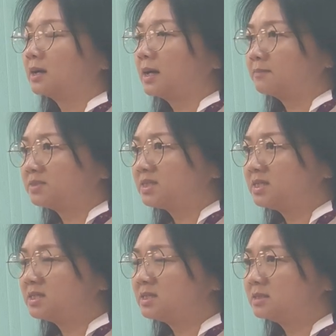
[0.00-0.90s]

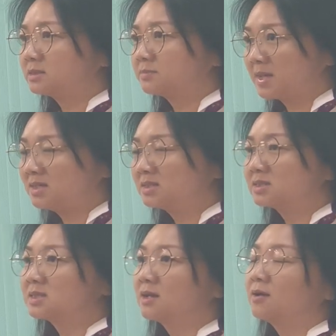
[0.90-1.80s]
empty
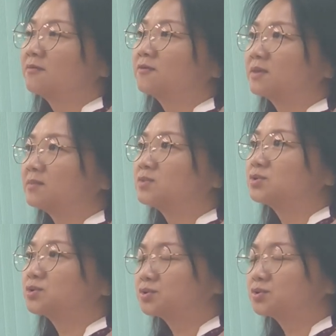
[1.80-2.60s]
space for them to